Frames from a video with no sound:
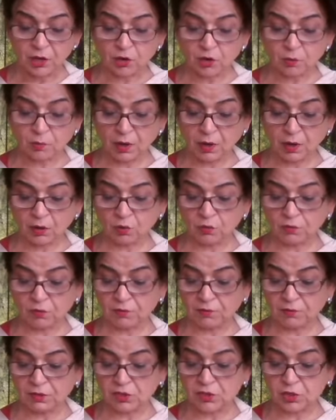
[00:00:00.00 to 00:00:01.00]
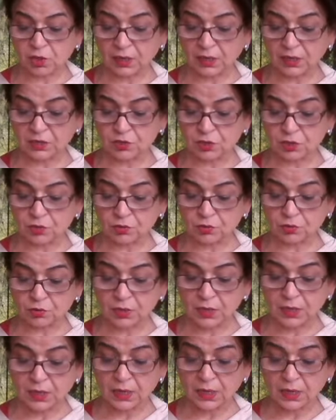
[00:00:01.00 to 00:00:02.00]
Tomorrow we will challenge
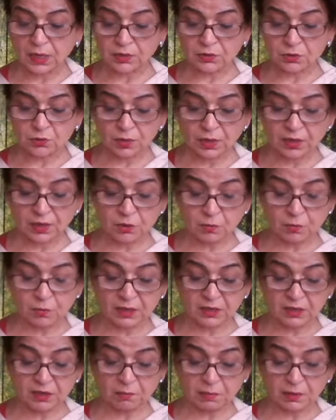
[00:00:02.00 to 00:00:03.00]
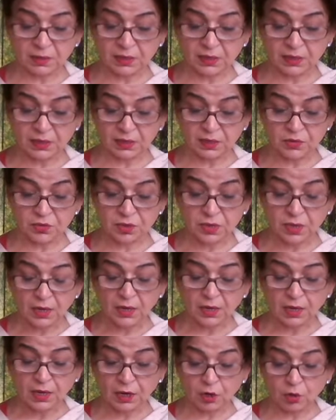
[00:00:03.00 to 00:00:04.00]
Arjun as soon as battle begins
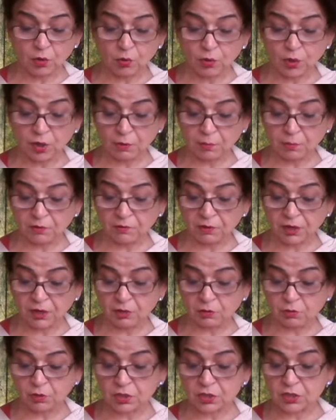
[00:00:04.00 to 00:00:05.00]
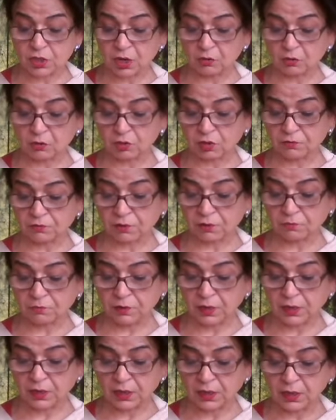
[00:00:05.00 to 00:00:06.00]
and lure him away to the south of the
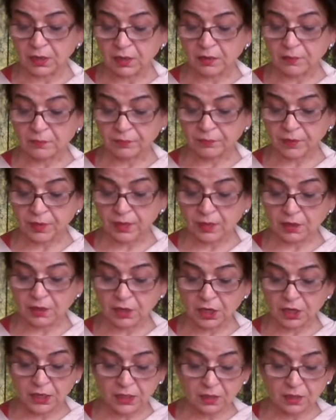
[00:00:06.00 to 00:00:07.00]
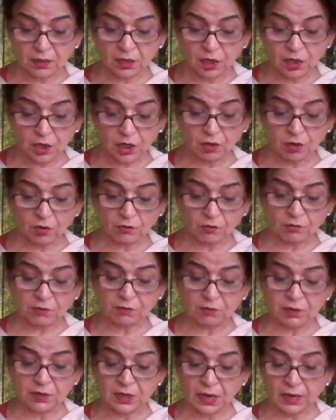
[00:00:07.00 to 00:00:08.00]
field there either he or we
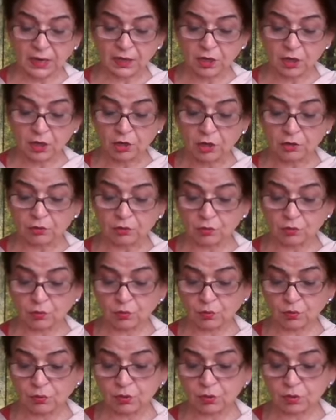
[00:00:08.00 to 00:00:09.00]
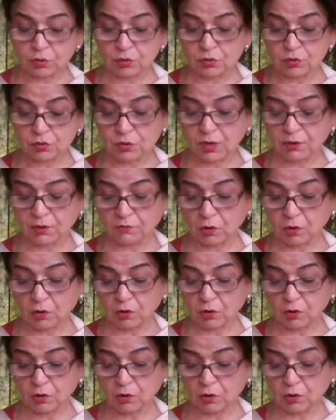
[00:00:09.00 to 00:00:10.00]
will die. Dron should have
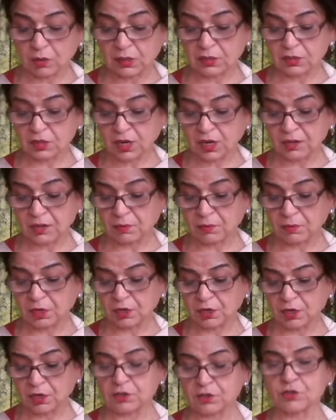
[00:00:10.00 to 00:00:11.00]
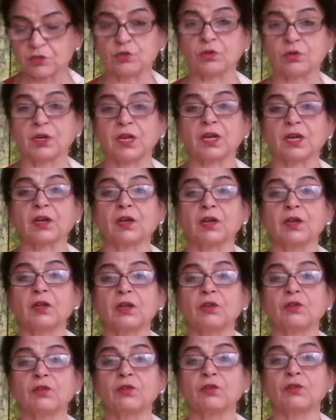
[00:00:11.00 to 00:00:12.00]
all, the time he needs to take
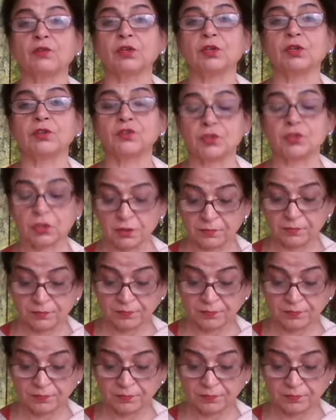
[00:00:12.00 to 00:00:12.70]
Yudhishthira.